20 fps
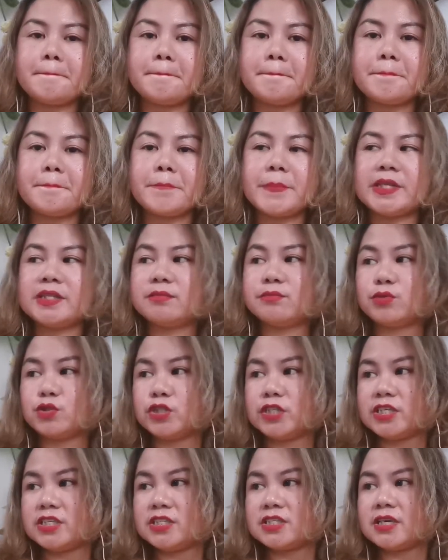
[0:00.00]
but
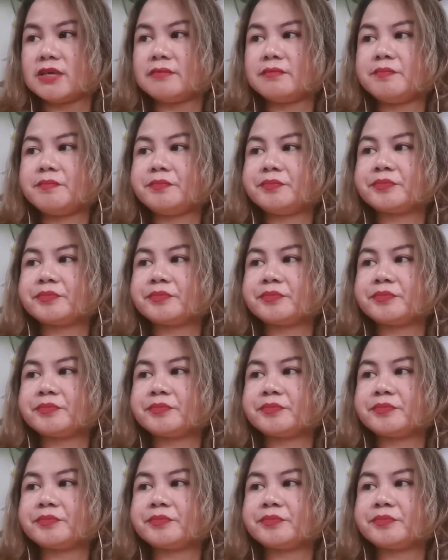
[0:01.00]
Buddhism,